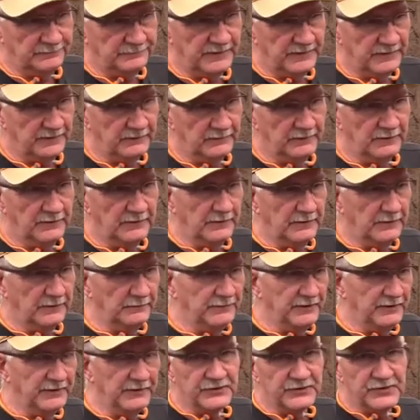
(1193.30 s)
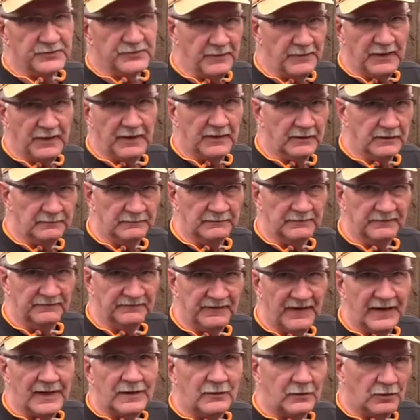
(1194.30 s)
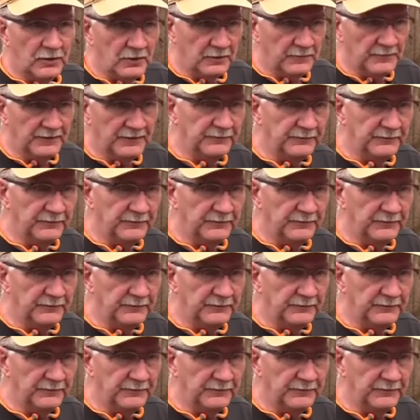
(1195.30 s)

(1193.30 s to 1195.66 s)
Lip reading: a mil-spec firearm